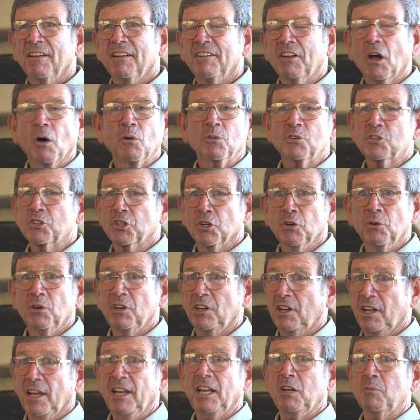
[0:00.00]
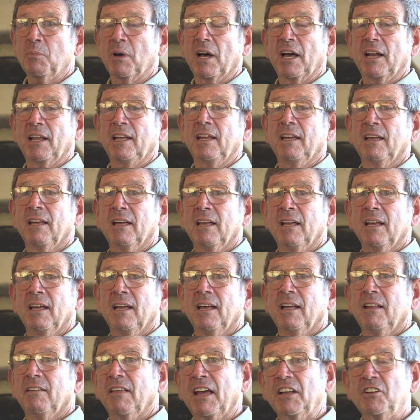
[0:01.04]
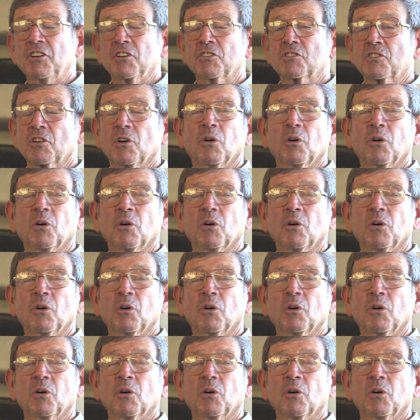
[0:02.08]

Don't shoot at anybody. They just